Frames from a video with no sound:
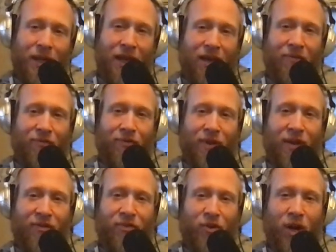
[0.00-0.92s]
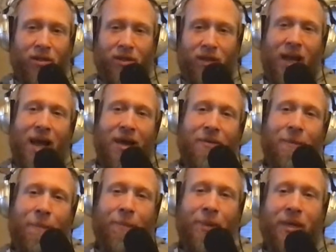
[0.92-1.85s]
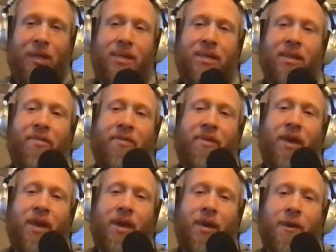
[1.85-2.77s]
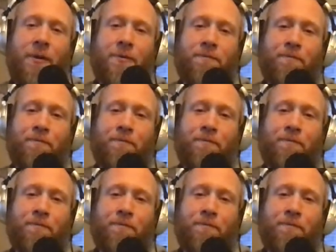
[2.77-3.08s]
If Grundle hadn't beaten the thing,